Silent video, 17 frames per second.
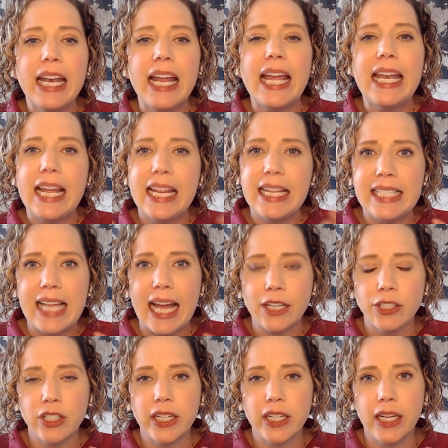it is
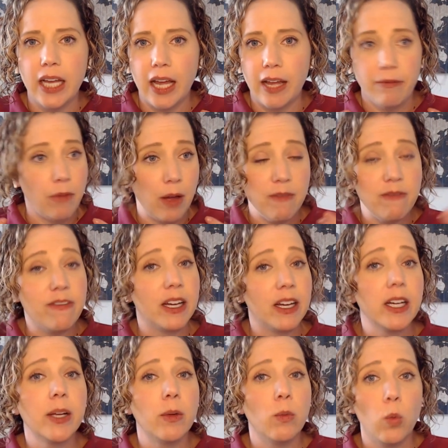actually a
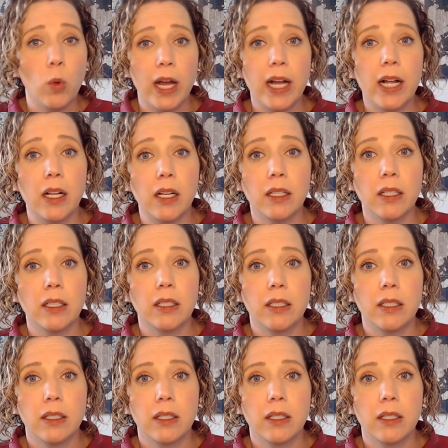very well